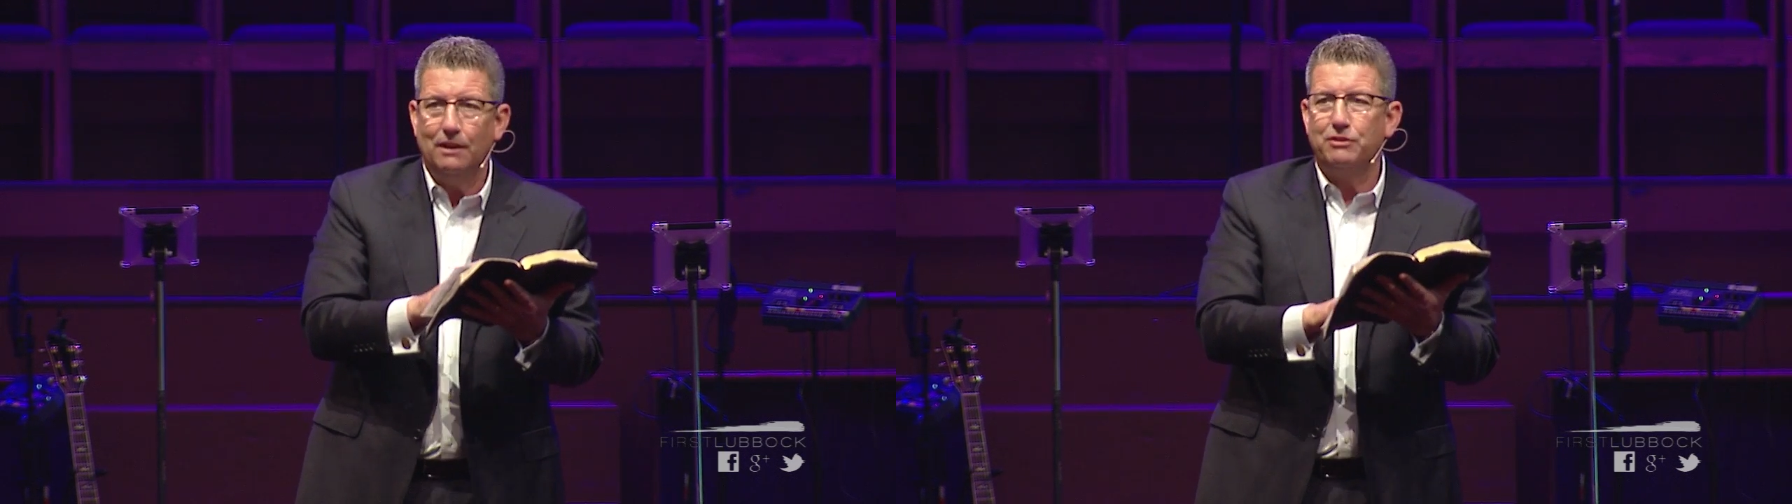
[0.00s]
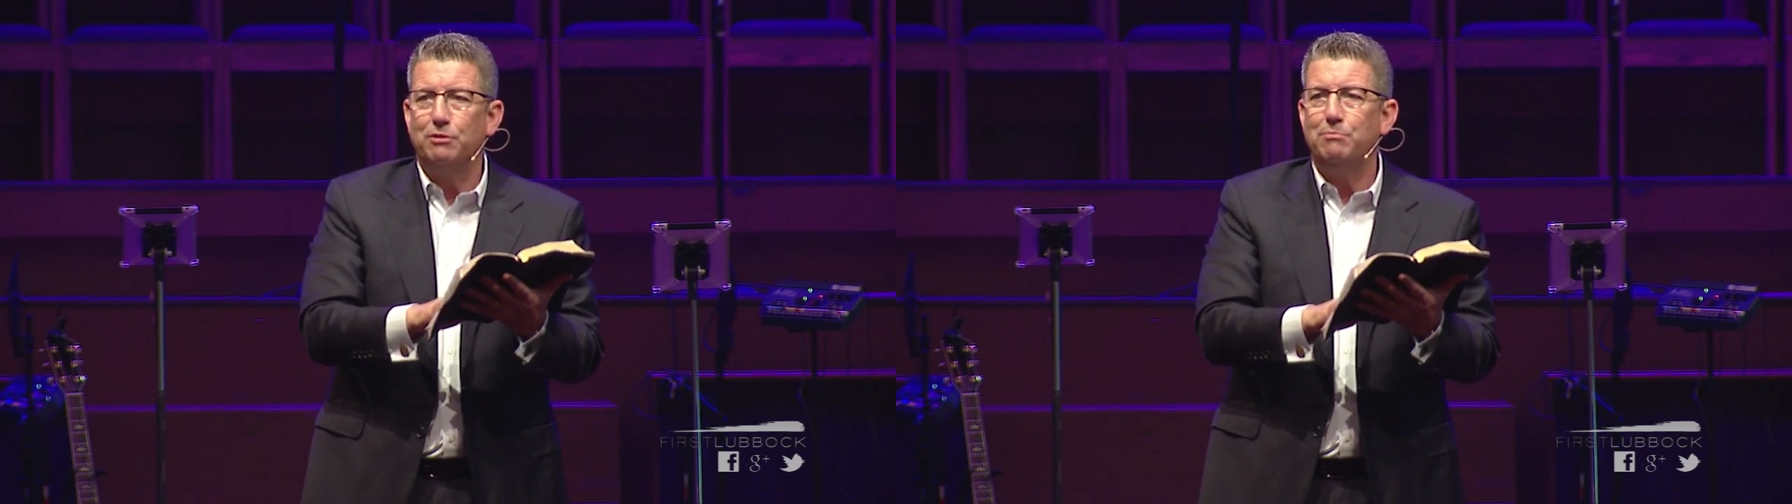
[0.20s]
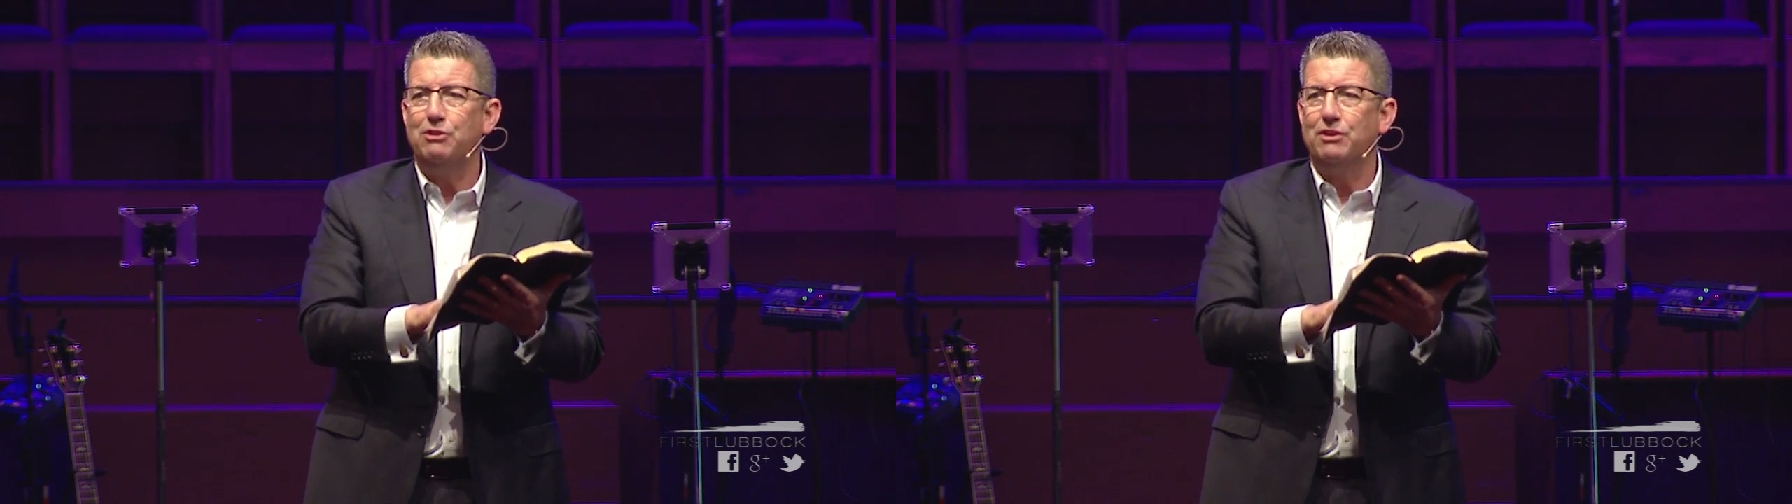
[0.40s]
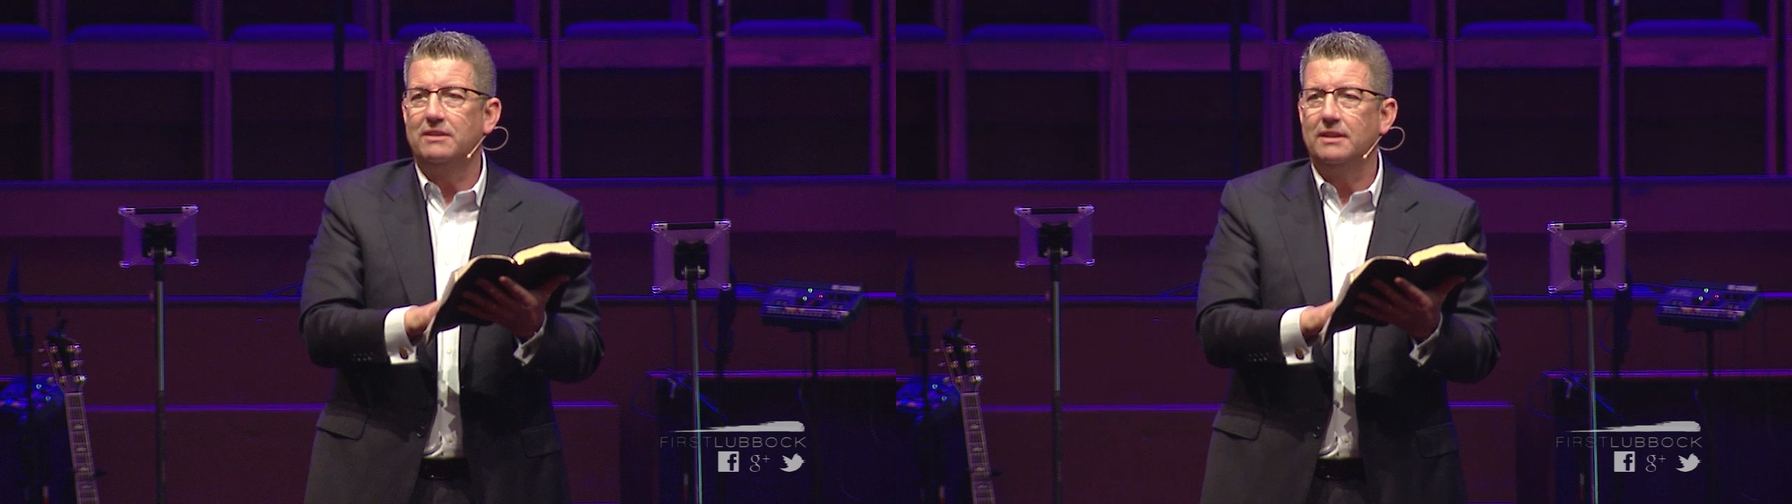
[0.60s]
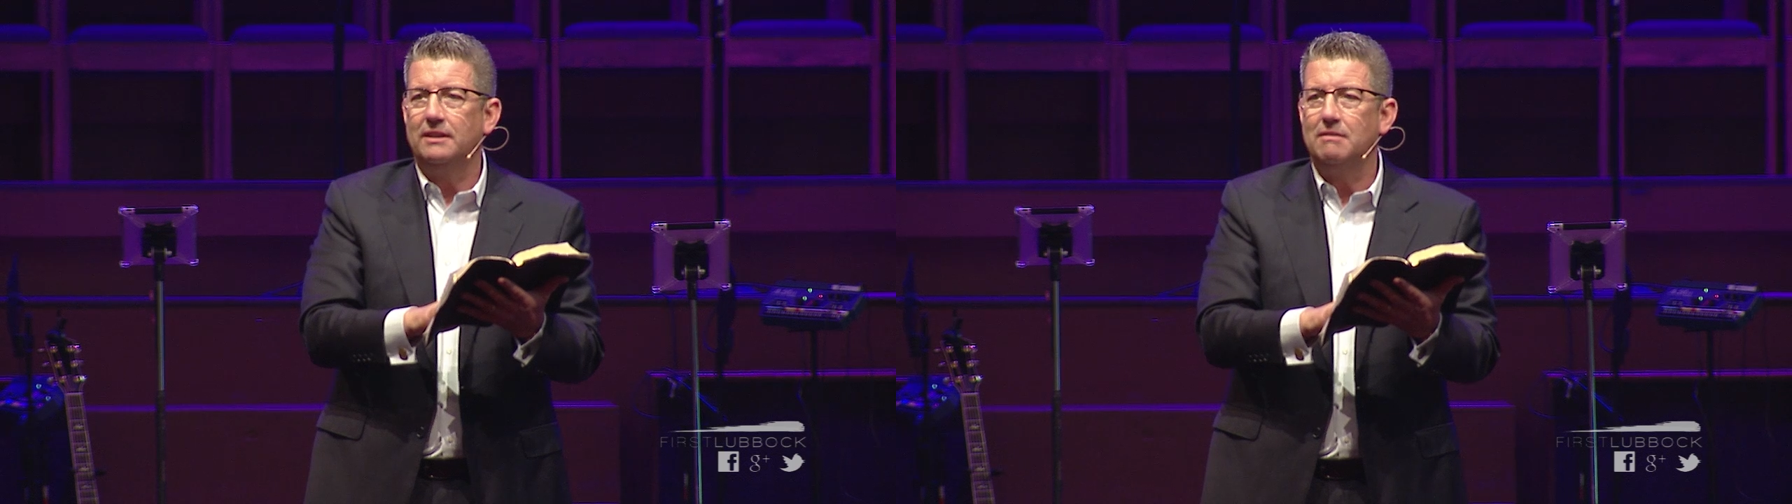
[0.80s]
of
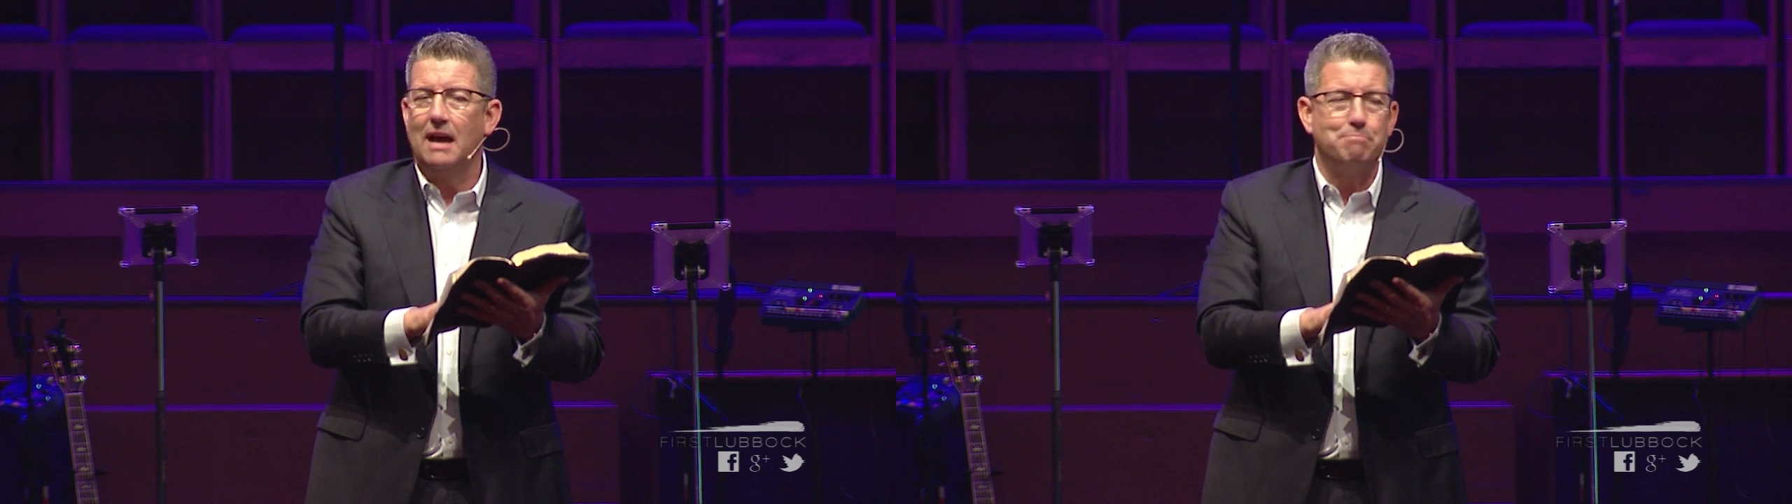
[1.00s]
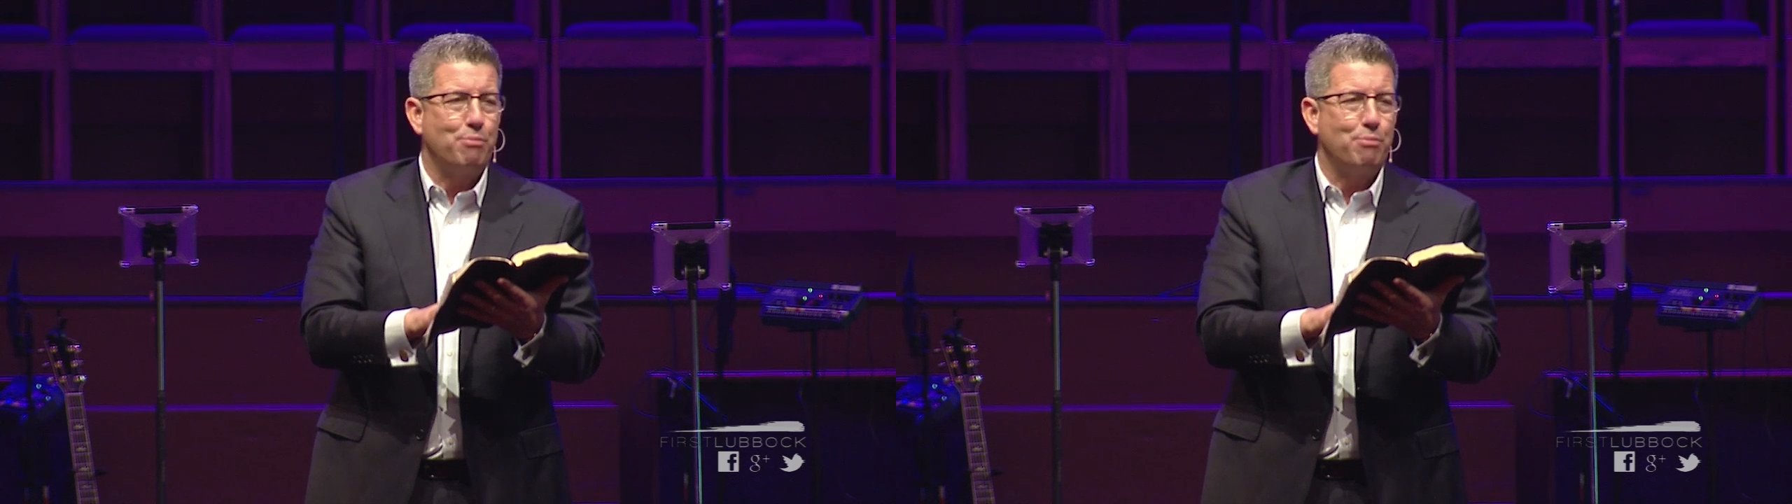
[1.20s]
community, not